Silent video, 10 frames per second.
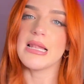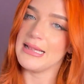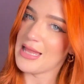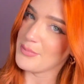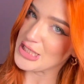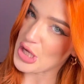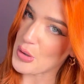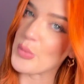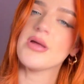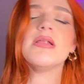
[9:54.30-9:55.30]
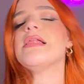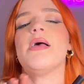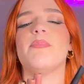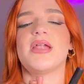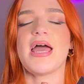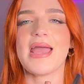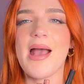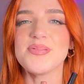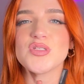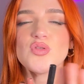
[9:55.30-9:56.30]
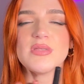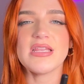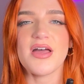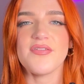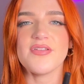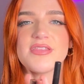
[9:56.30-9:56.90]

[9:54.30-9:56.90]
Let me know. But I absolutely love